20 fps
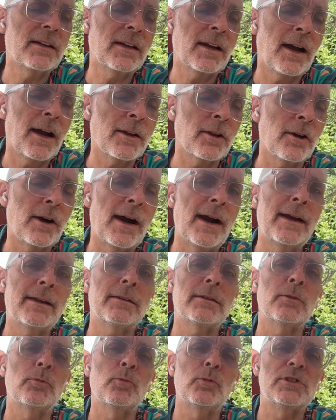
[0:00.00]
Volcano
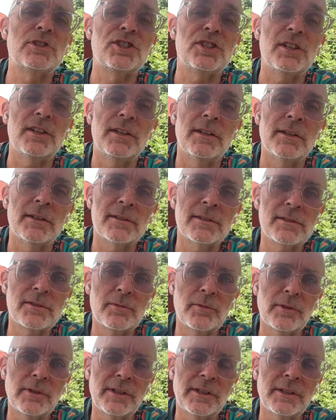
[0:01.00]
Island, which is
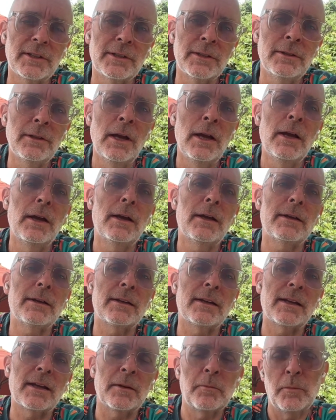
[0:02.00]
really good.
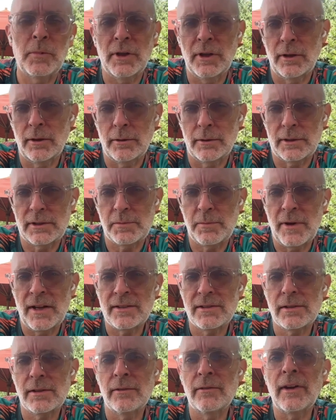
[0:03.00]
It can be a little
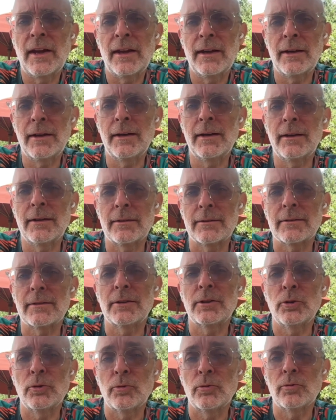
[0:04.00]
expensive, and
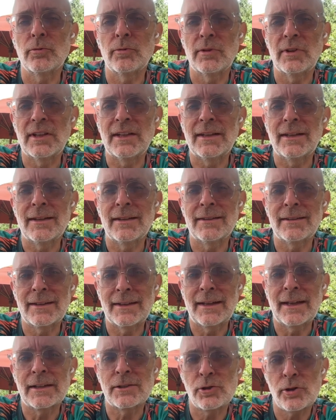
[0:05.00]
you need to
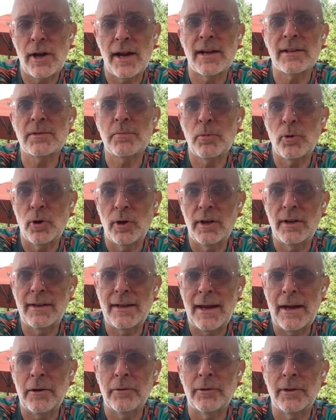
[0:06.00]
get transport
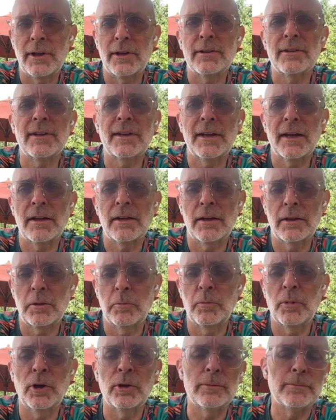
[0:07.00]
down there to get on a
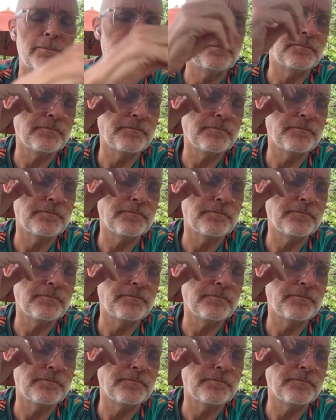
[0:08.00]
boat.